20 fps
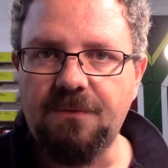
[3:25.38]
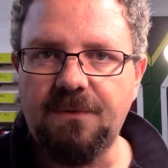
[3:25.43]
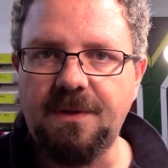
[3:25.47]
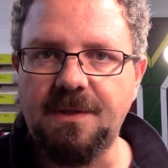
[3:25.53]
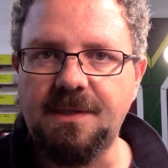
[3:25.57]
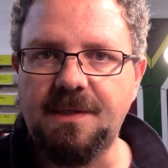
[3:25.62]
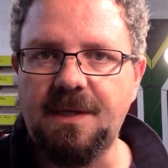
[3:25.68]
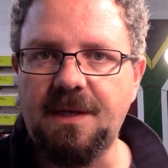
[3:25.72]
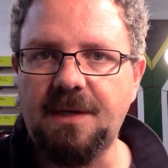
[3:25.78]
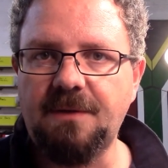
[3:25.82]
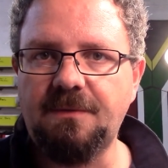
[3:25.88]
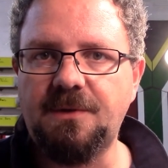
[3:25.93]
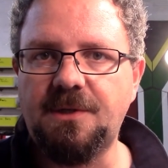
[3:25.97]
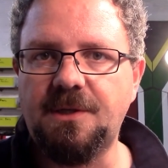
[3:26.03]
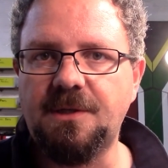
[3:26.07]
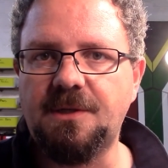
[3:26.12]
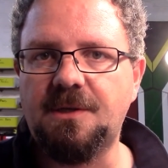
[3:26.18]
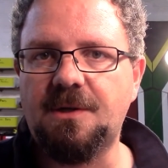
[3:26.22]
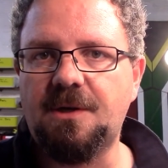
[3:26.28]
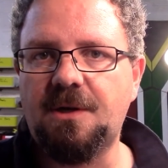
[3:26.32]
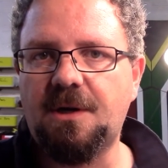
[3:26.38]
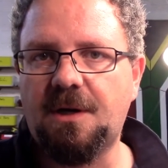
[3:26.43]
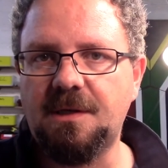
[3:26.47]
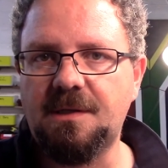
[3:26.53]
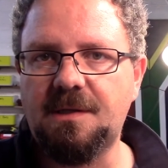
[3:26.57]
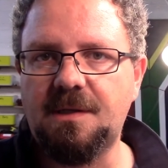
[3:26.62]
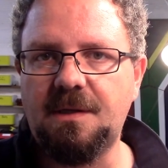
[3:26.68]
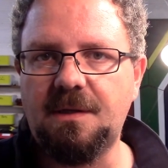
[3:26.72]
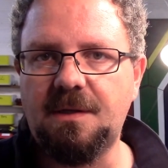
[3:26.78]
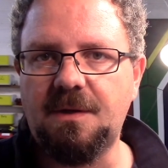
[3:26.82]
instead of just
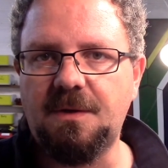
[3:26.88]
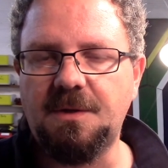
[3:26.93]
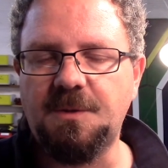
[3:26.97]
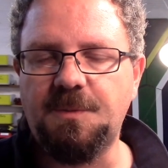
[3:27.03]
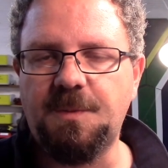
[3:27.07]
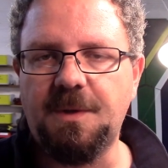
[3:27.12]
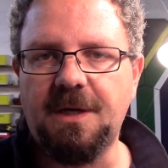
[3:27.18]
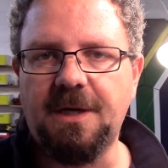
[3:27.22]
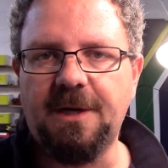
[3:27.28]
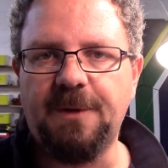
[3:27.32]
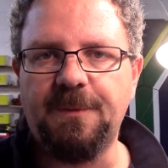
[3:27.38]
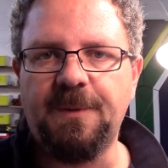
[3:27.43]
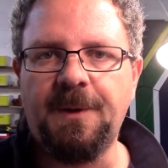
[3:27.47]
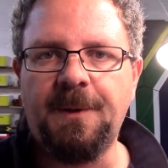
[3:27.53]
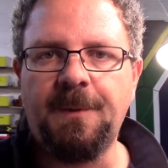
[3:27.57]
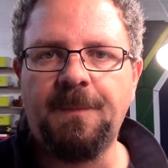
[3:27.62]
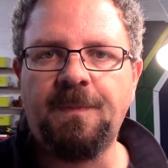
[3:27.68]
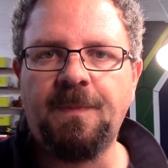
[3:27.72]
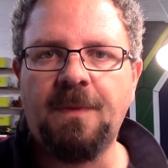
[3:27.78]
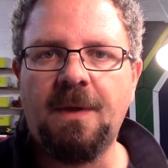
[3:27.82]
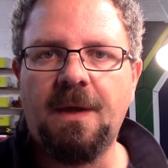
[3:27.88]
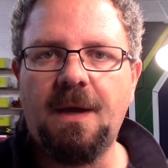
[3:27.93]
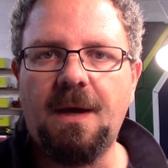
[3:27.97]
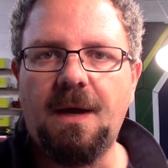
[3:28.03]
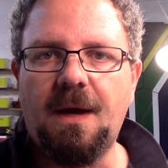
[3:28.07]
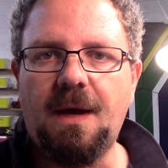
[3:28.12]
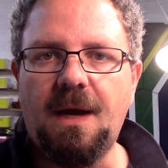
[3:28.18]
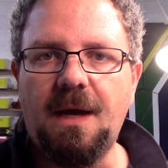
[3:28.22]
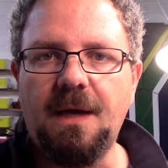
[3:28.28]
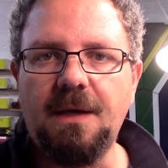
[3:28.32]
casting the USB hub,
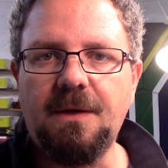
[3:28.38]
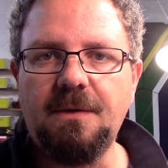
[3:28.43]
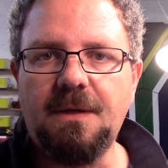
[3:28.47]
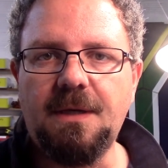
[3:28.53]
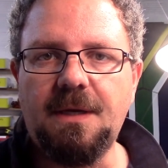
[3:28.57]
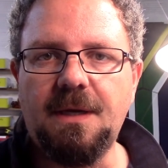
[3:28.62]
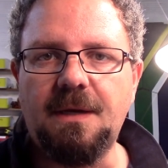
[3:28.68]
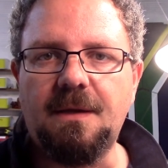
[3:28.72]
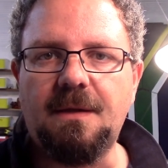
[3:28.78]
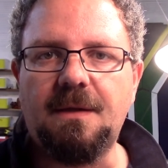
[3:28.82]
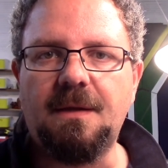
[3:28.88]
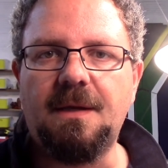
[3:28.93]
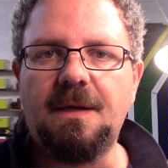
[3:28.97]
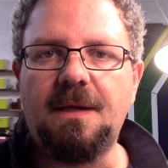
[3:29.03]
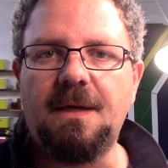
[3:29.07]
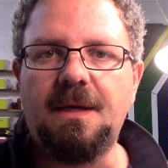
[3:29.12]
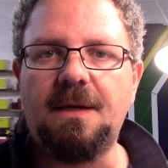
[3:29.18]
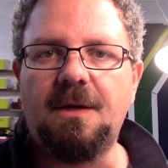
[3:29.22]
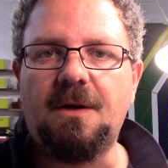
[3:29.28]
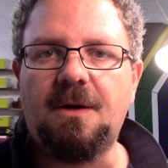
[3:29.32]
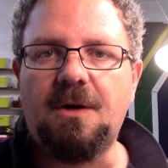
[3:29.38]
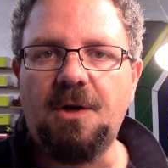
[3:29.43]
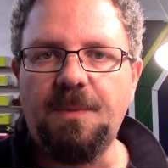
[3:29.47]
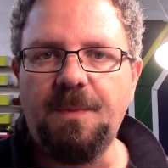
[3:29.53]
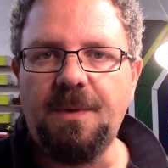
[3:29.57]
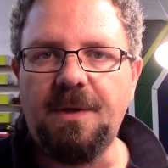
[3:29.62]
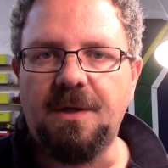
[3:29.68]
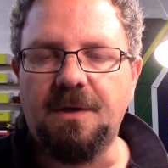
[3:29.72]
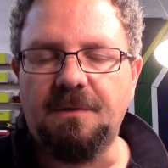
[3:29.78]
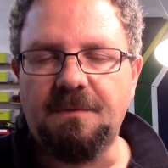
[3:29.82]
I could get an
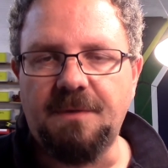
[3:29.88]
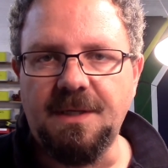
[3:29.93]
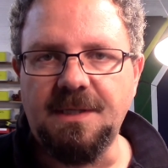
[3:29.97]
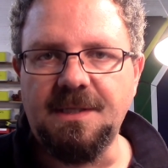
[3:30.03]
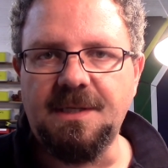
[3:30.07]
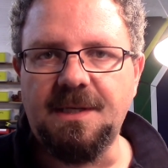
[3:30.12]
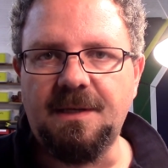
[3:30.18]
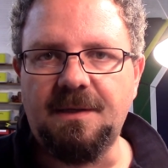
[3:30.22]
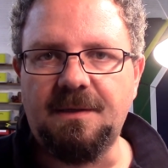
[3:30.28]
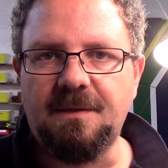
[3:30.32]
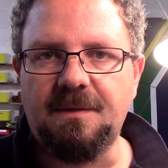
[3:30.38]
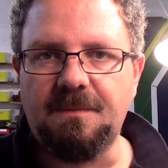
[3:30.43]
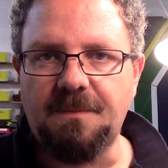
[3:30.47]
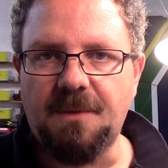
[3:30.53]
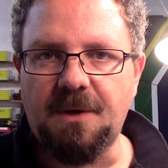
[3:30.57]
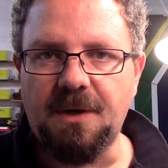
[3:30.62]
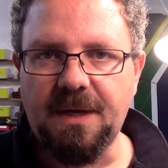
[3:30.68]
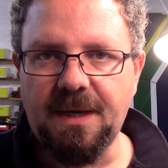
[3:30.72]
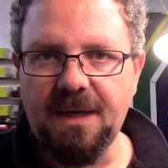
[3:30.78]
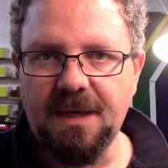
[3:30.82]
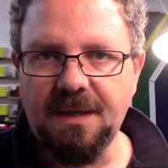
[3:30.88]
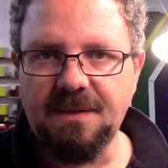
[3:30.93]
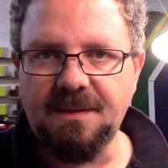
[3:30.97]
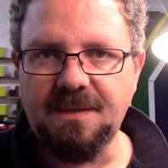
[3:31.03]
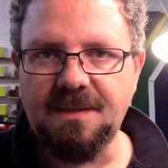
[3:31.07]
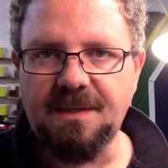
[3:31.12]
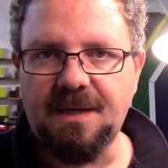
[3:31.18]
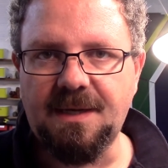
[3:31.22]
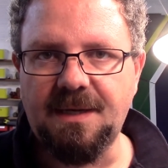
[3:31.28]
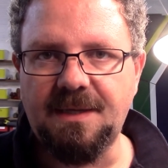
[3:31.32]
army of these little
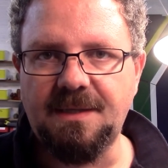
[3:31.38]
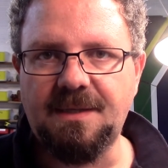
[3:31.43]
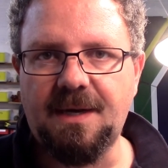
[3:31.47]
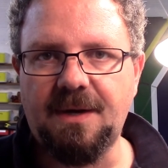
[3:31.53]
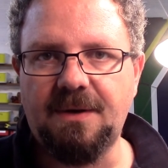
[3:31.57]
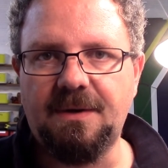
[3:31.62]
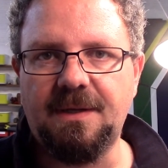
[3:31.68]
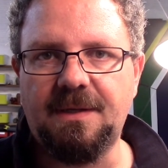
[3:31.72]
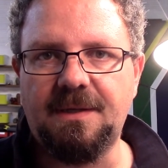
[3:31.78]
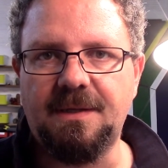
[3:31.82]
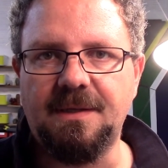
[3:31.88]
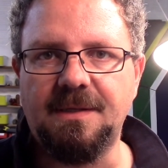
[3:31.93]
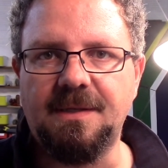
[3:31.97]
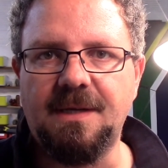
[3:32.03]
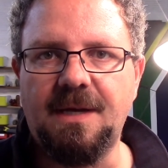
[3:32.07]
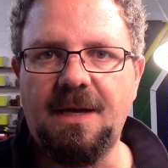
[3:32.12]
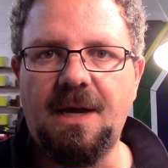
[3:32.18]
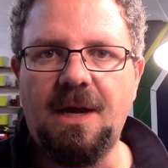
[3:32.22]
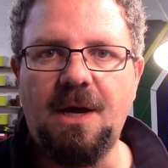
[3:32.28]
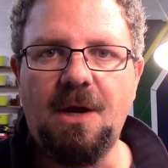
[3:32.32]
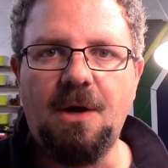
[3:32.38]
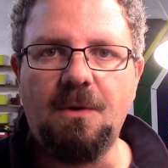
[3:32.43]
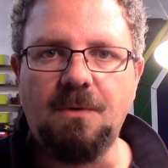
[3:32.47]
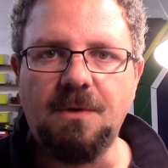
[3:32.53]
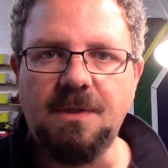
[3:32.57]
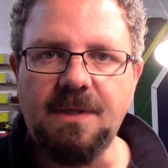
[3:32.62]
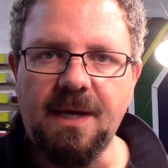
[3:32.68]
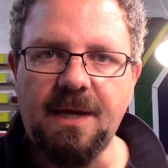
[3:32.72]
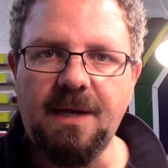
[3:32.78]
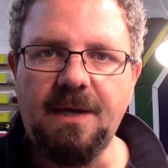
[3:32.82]
maquette-sized characters
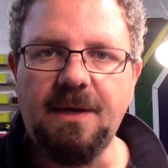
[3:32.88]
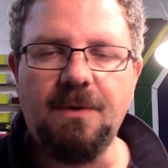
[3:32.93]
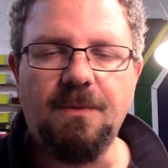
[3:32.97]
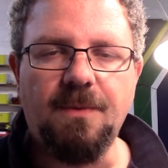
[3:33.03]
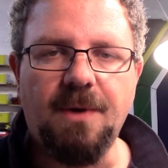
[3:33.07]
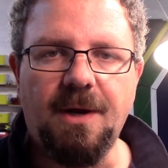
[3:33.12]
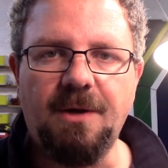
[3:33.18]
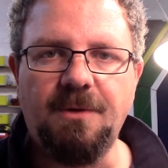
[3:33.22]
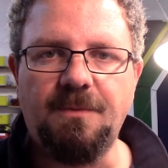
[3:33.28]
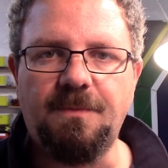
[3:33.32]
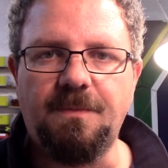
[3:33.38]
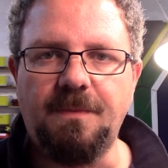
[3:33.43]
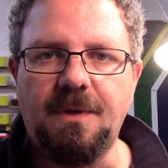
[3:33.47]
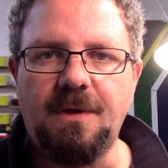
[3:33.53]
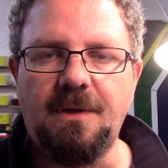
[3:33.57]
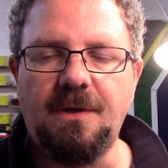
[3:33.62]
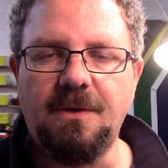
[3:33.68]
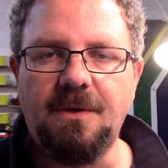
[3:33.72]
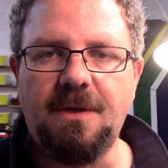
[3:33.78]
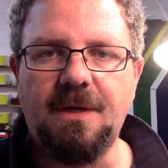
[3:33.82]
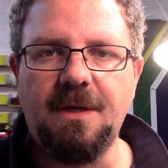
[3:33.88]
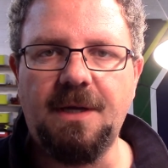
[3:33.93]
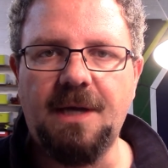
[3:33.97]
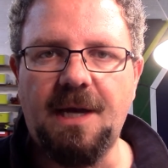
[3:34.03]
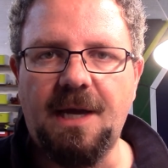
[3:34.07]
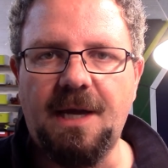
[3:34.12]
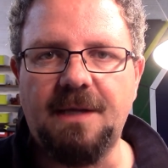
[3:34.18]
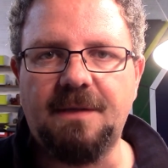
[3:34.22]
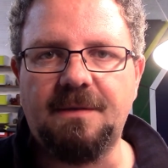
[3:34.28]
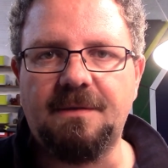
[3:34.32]
standing around me,
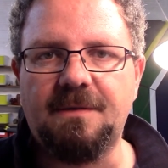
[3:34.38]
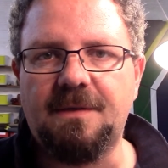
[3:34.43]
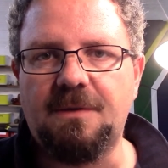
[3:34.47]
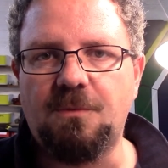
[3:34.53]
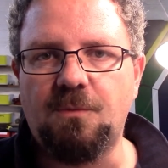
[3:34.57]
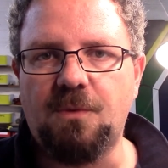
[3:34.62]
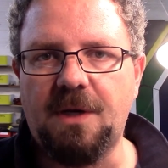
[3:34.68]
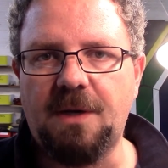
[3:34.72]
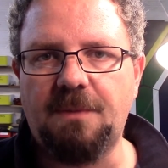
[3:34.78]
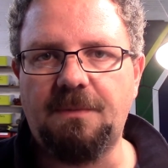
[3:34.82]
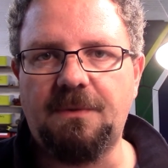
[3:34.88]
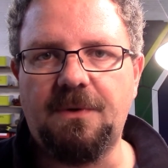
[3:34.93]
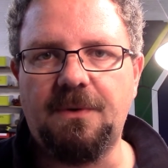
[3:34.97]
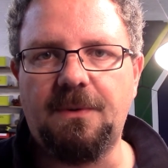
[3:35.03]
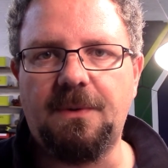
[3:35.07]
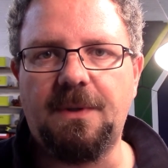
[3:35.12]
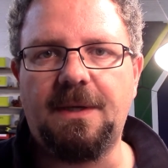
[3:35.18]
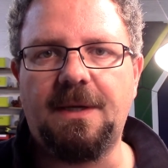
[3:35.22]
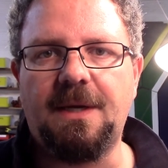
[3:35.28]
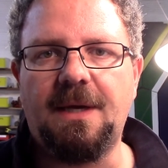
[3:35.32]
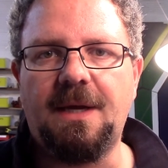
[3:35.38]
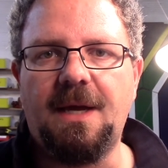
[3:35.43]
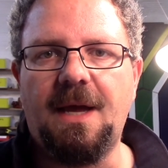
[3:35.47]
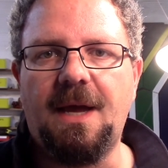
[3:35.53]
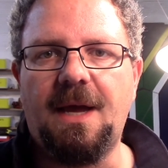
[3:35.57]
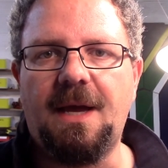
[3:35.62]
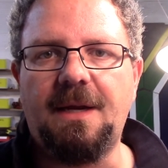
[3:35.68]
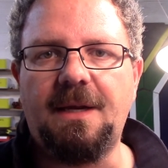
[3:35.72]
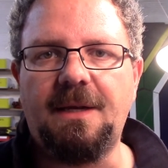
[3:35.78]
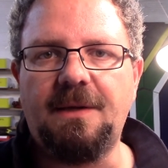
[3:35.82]
looking at what I'm doing
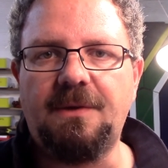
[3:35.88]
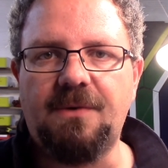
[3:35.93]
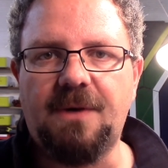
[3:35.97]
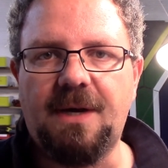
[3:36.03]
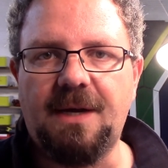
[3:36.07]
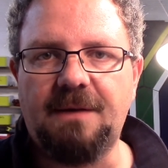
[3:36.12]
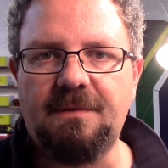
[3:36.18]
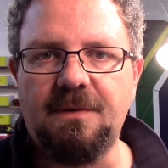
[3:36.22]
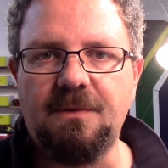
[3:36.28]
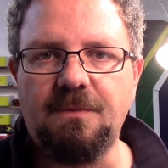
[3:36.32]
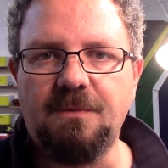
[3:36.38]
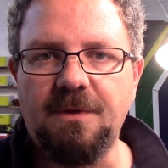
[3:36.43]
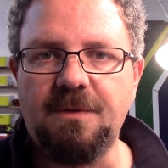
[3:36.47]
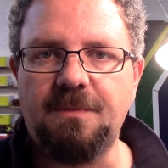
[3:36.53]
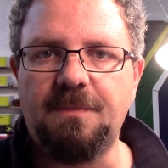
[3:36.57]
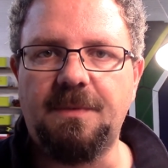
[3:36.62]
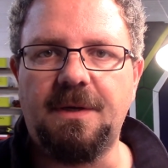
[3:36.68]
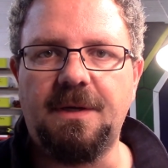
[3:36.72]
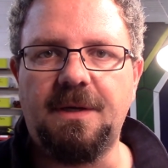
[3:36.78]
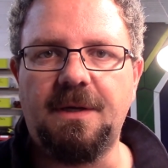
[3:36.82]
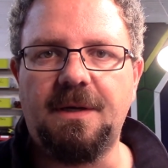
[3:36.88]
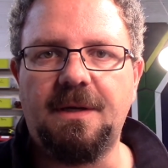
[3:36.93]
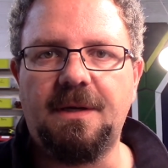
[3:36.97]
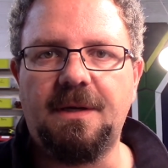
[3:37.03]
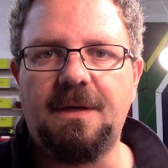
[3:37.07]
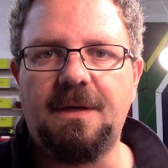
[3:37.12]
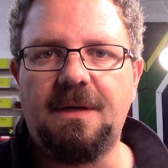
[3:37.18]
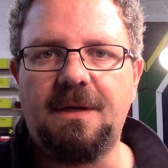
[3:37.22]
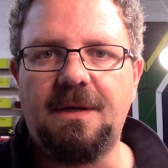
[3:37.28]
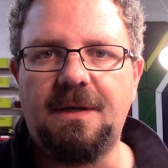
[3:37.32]
and interacting with me
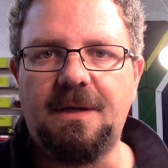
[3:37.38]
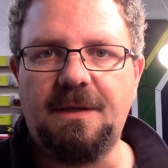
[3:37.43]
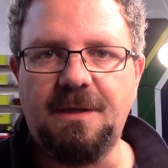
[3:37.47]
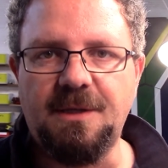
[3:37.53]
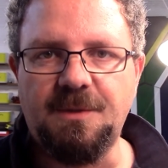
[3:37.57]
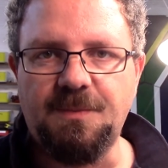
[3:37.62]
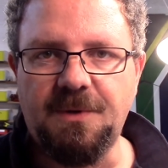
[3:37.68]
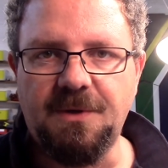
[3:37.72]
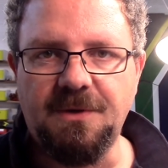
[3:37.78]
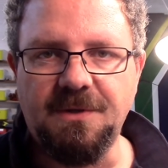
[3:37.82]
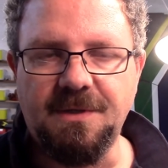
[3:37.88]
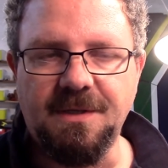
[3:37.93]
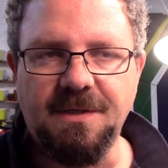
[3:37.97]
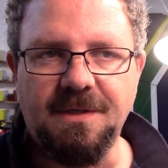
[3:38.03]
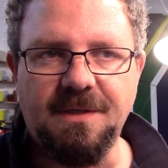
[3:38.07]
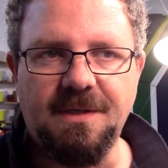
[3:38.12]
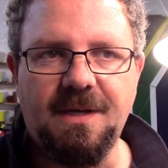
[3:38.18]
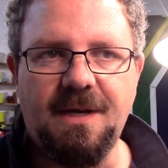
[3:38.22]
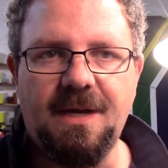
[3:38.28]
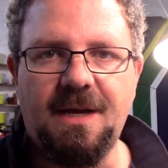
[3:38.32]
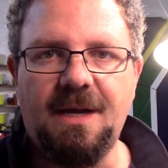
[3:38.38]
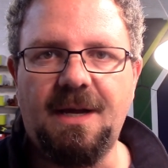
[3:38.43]
in this process.